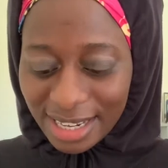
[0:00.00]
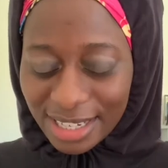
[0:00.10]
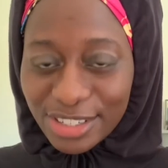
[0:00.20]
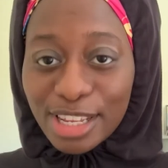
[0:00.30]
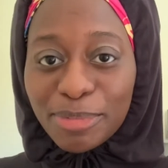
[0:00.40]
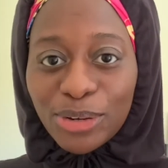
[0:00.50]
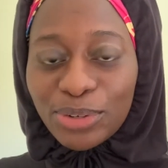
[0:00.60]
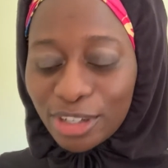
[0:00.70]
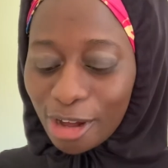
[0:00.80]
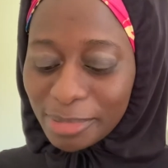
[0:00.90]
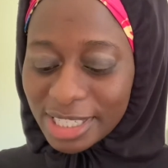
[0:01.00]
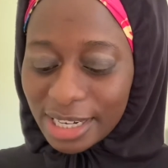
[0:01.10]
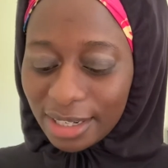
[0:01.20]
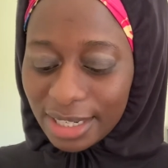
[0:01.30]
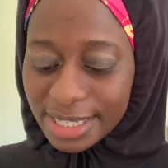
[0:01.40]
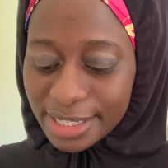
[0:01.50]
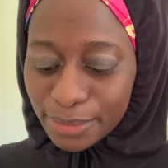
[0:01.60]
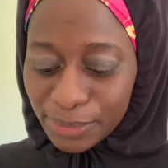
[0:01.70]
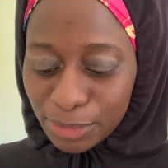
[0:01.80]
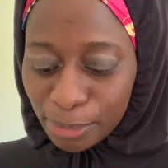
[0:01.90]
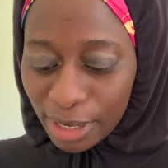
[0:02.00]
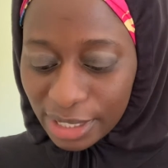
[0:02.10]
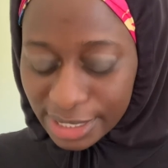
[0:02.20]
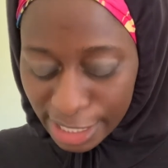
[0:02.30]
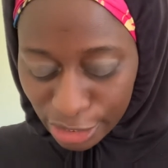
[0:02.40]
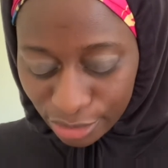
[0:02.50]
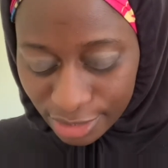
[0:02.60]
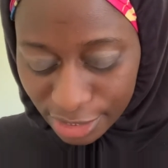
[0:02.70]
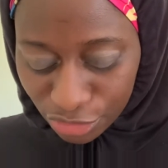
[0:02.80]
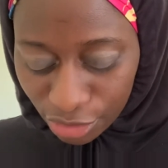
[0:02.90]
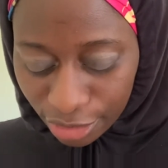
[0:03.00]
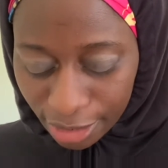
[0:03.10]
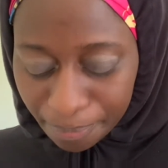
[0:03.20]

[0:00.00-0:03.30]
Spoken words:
Just let me know in the comments and I'll list which products I use, inshallah.